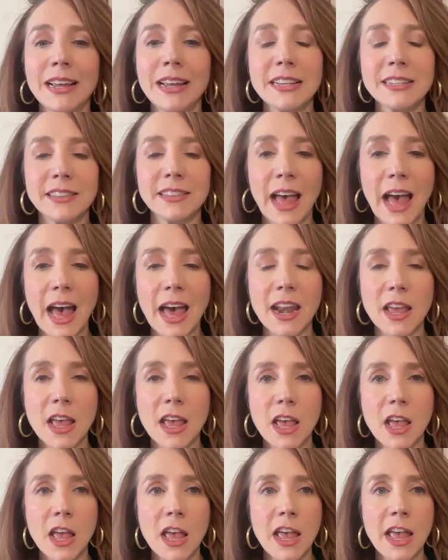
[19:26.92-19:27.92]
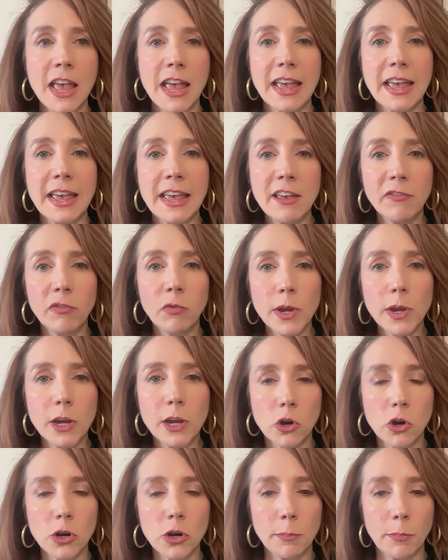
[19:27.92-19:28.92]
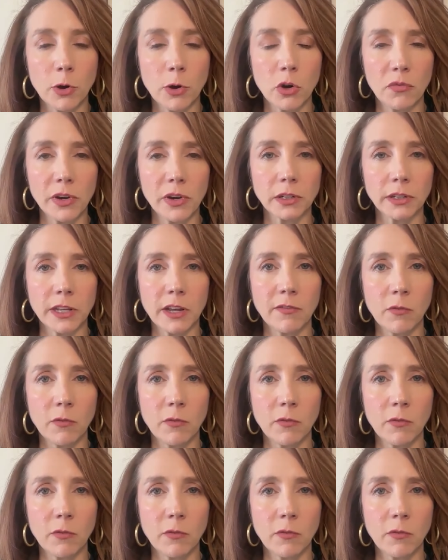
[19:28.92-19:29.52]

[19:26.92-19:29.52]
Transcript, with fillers: is that if we could perfectly